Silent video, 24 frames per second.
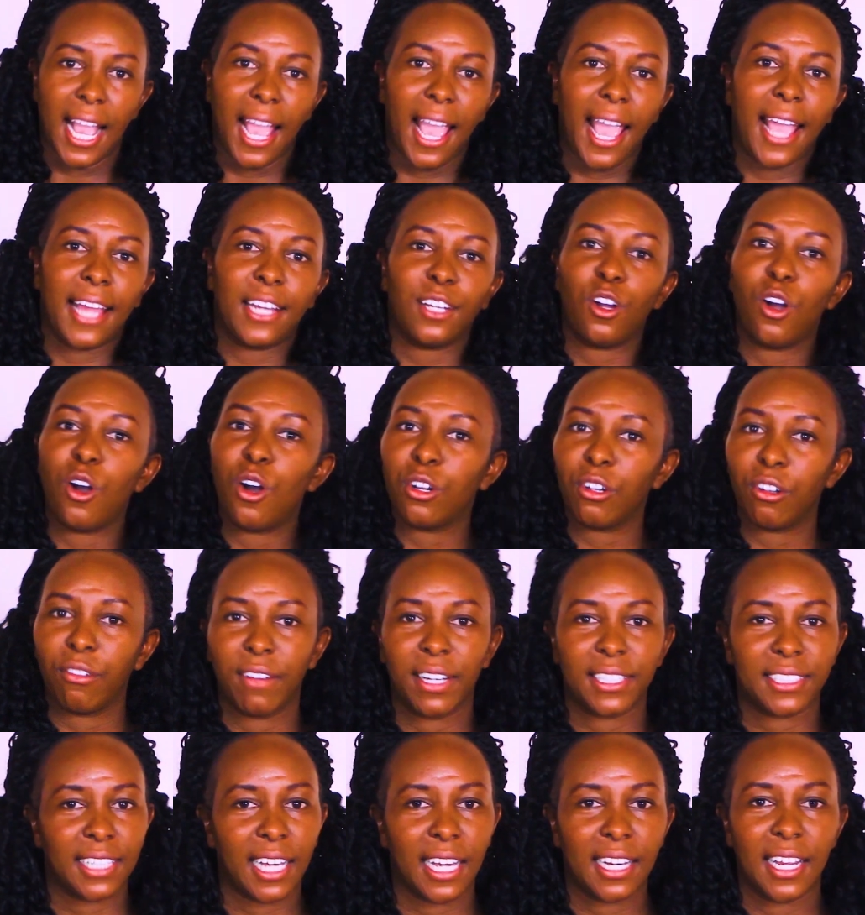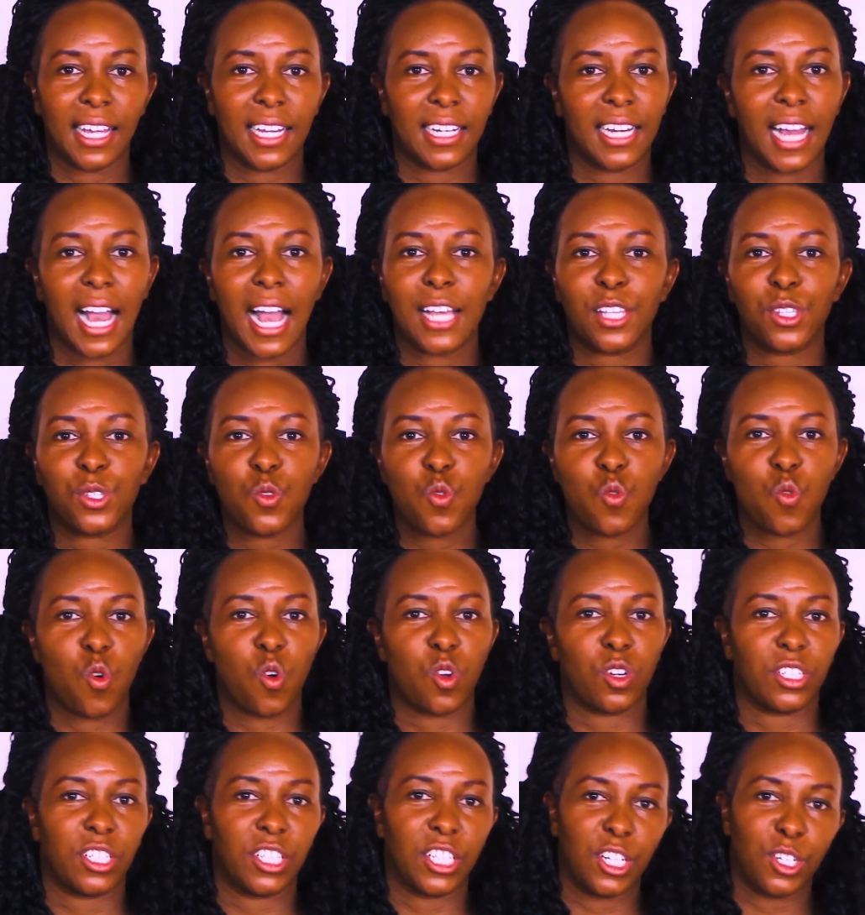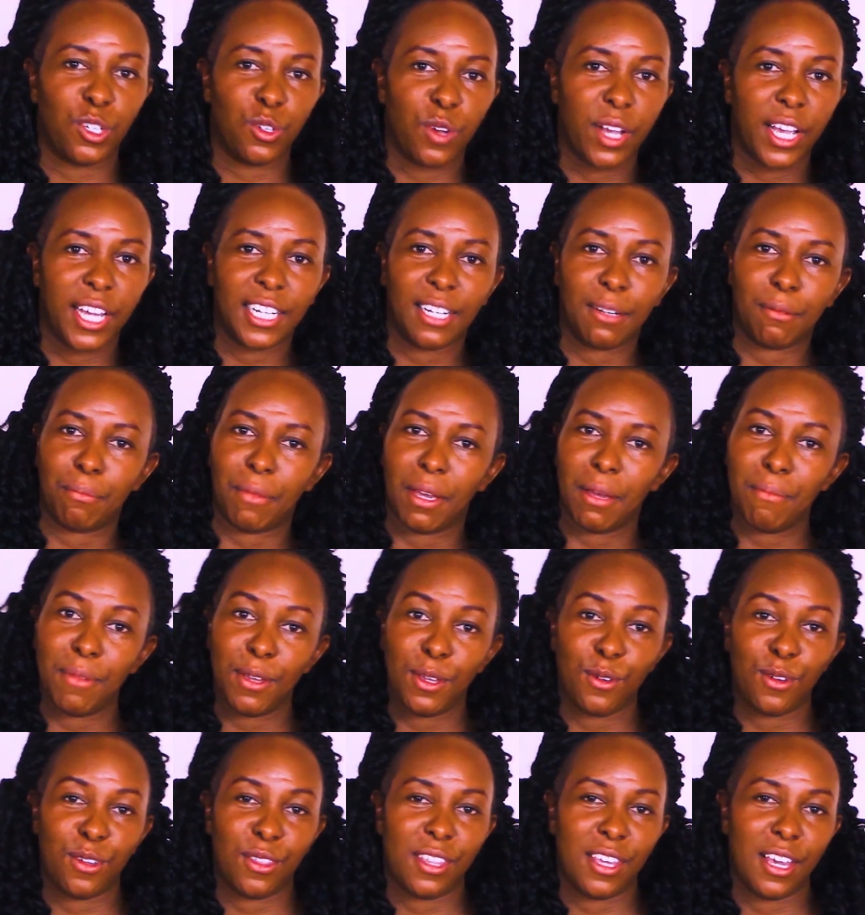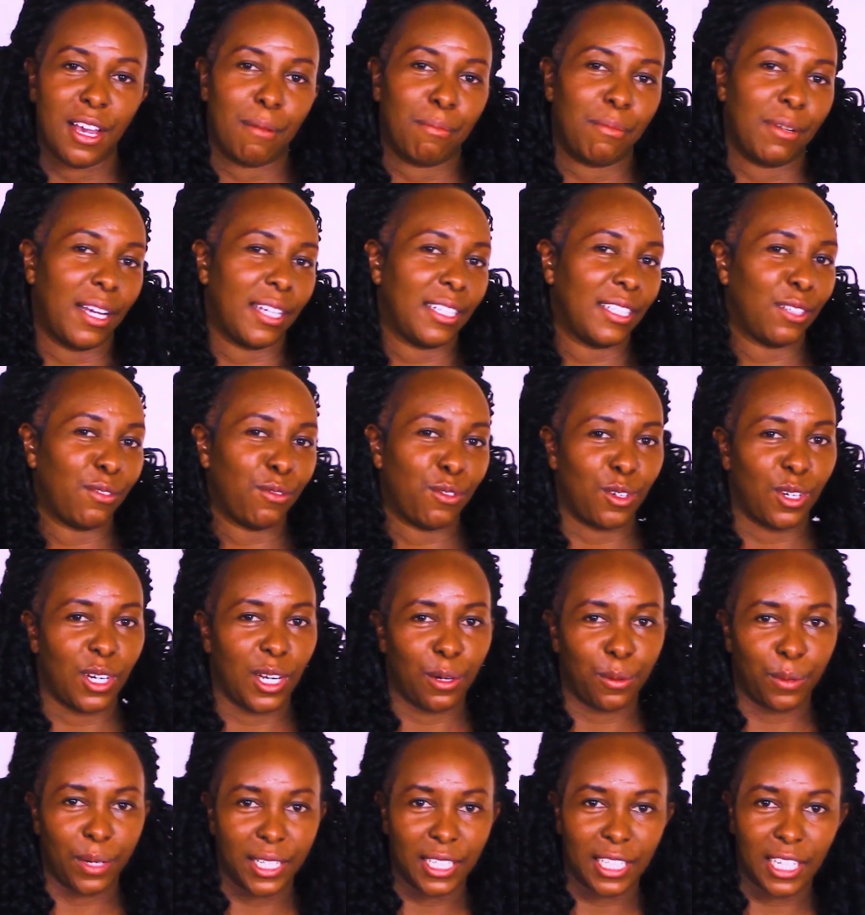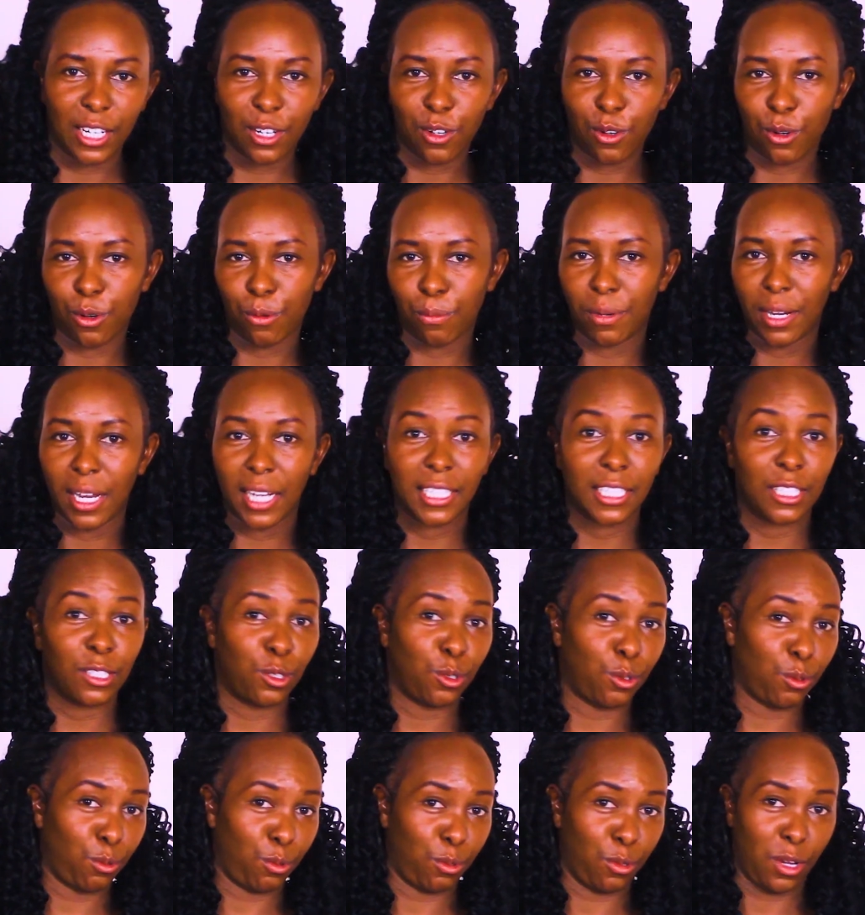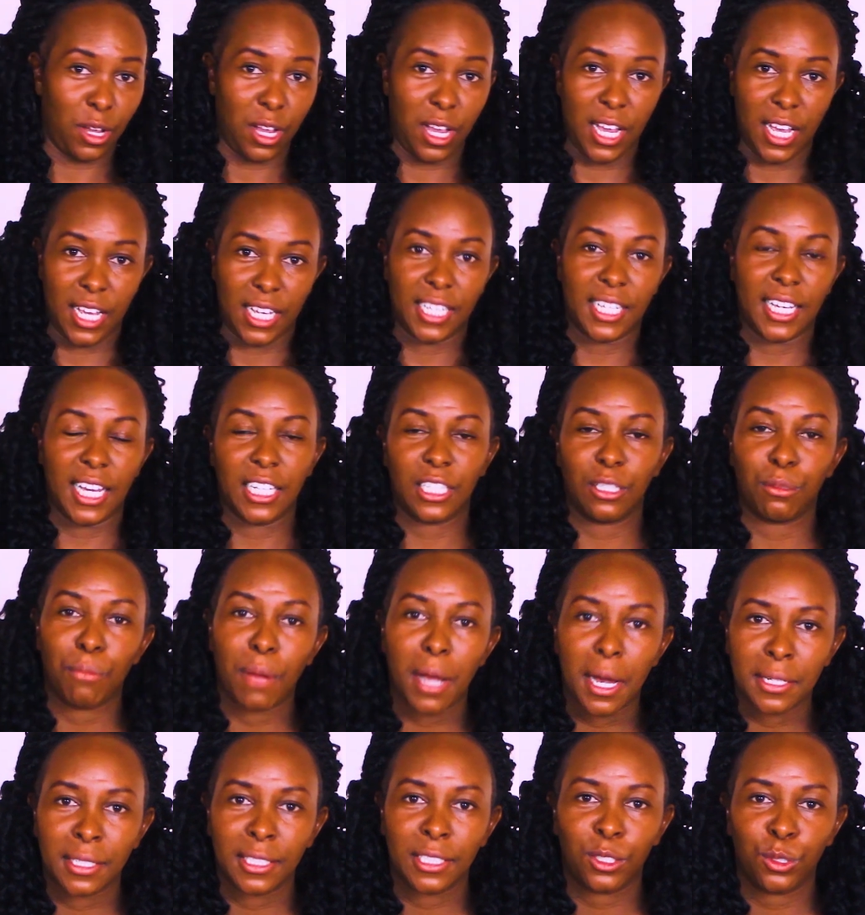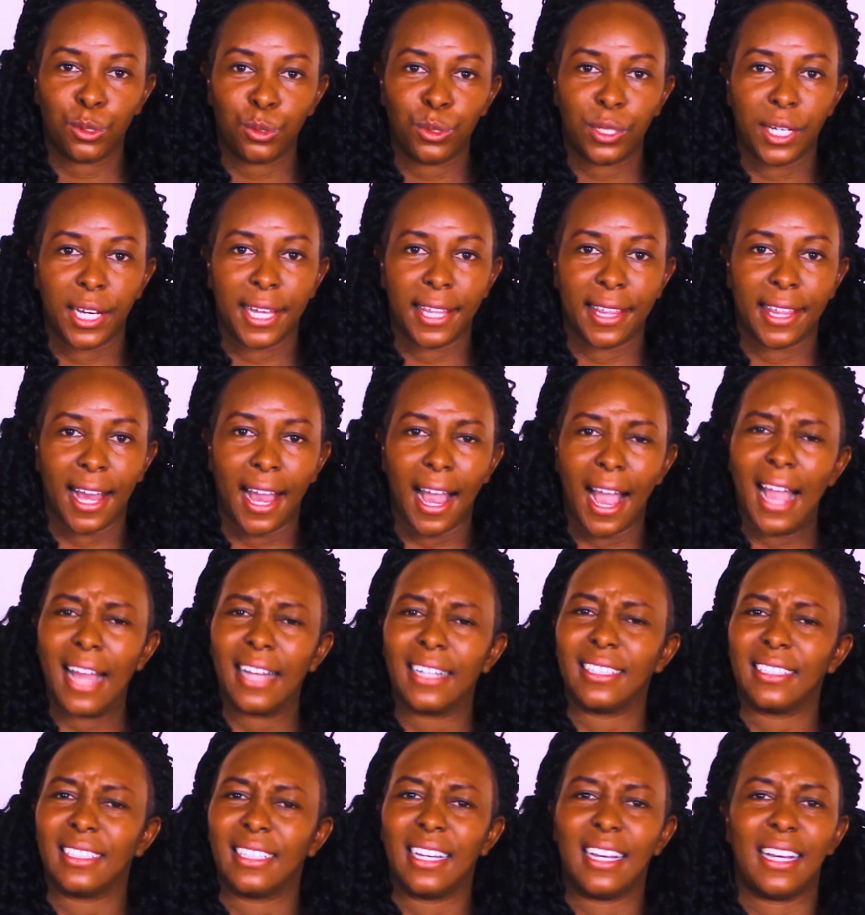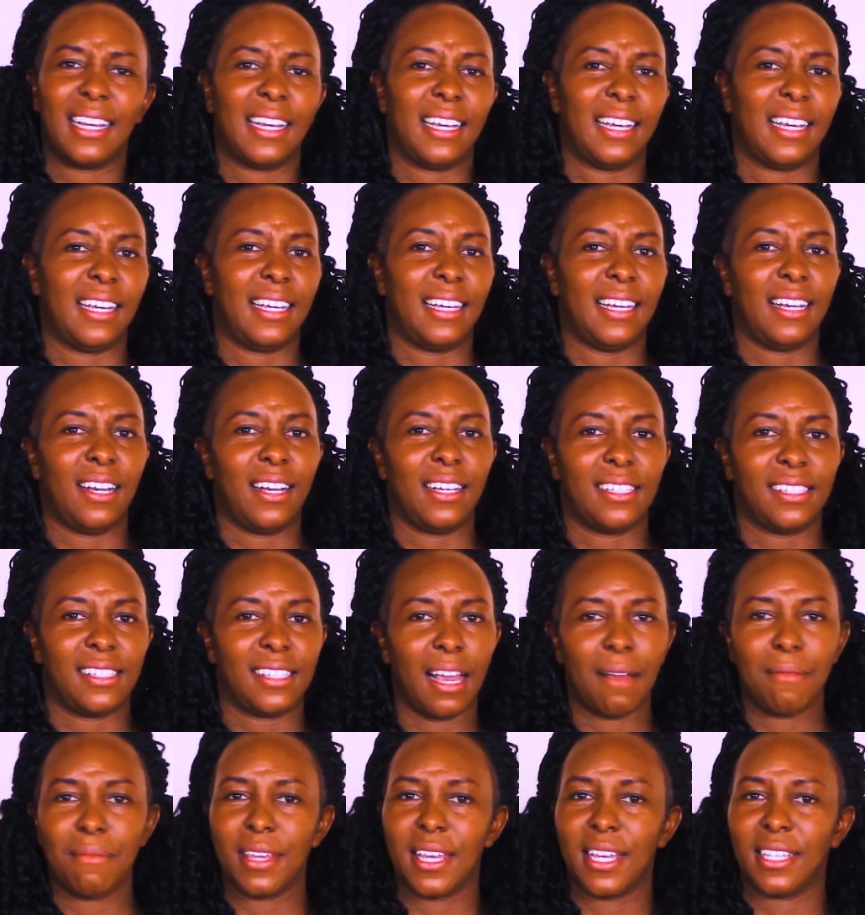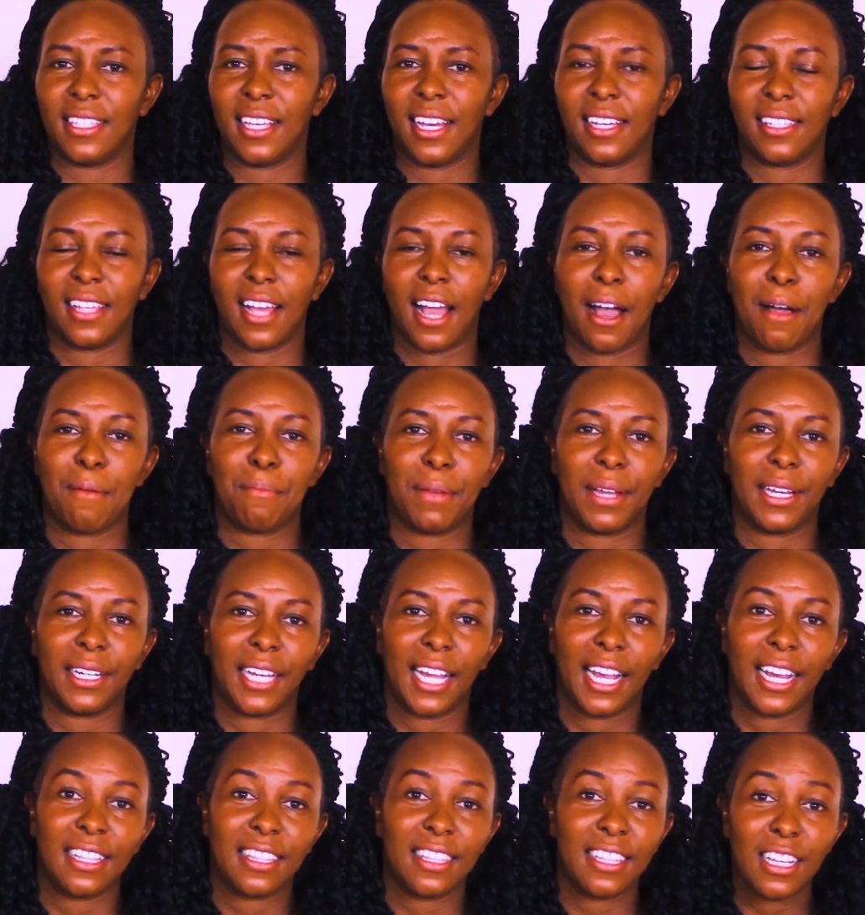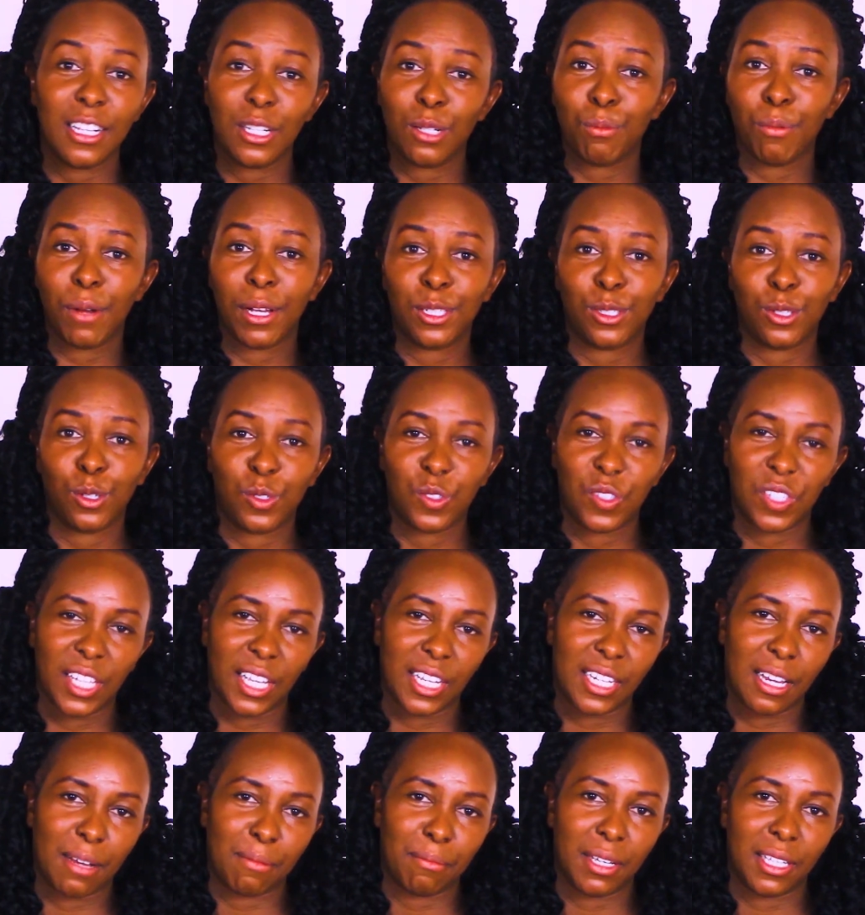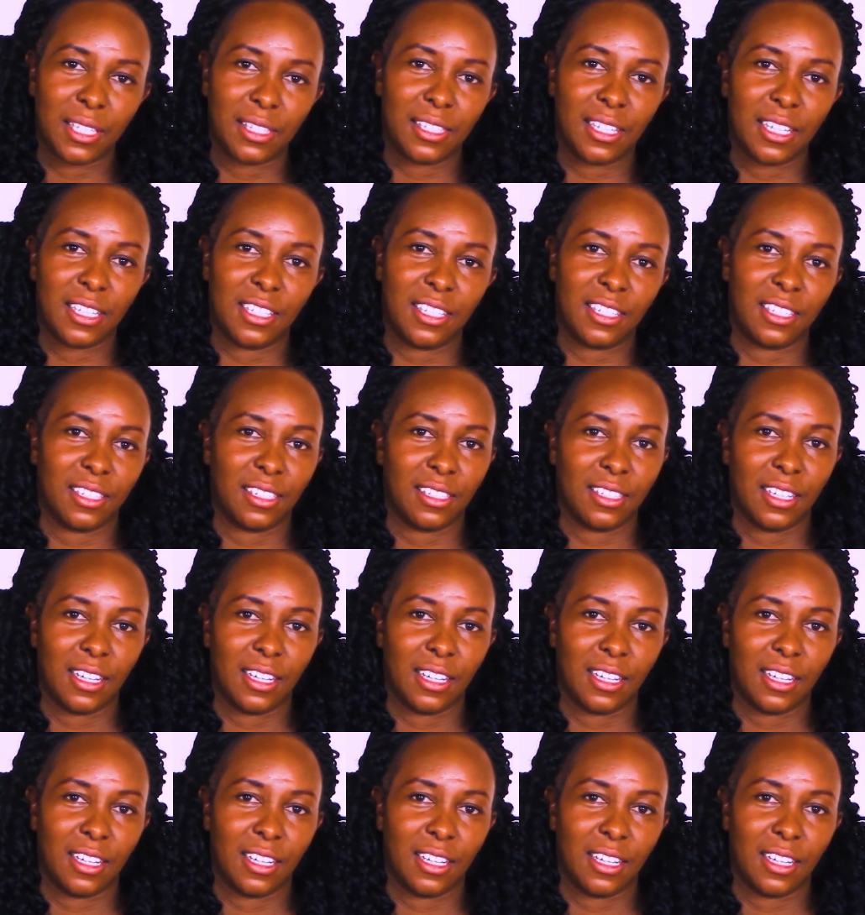And all of a sudden, as you continue, and maybe you're there planning for a wedding or planning to get married together, and something just happened, and this person sent a message.